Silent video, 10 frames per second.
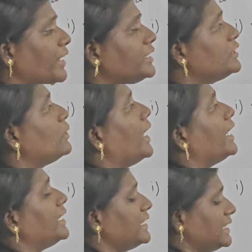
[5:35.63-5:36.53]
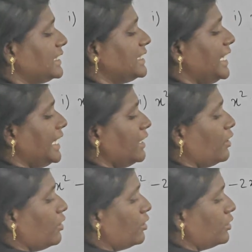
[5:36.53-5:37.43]
x square is
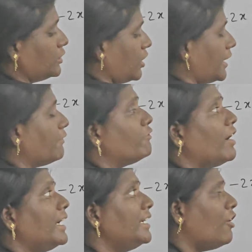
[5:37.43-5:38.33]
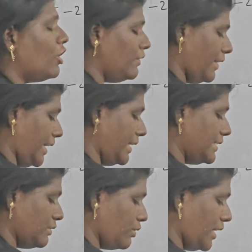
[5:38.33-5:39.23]
1
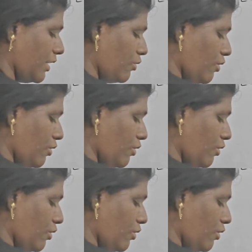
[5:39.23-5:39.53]
always. Okay,